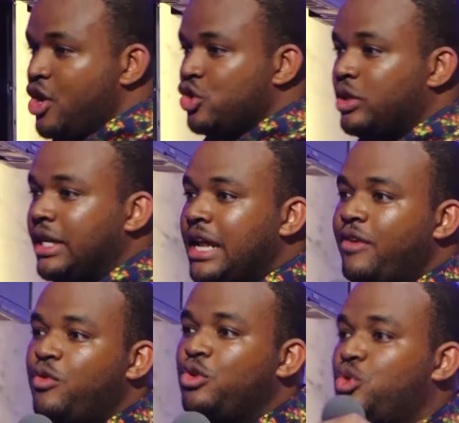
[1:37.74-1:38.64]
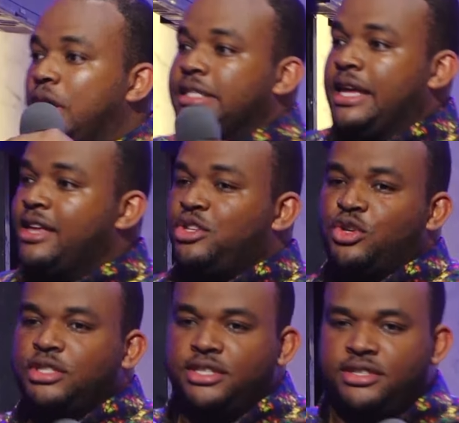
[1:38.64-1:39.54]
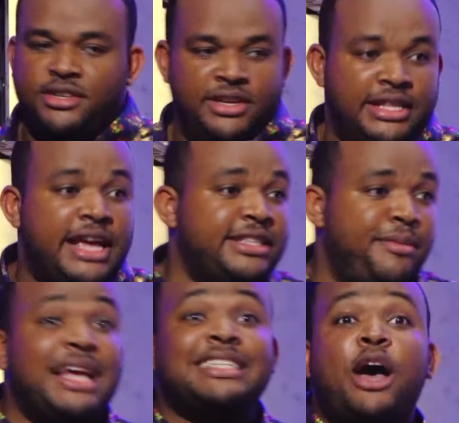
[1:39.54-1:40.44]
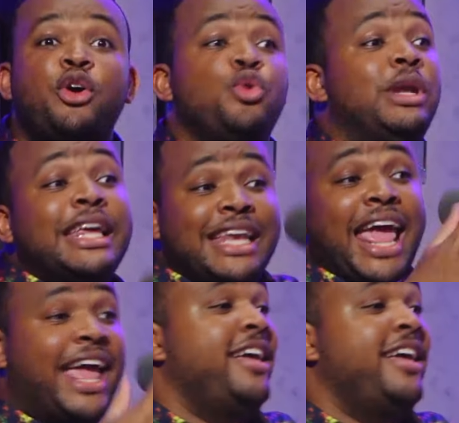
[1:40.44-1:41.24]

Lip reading: Yes. So the dove wants to hit against your chest. That's how you lead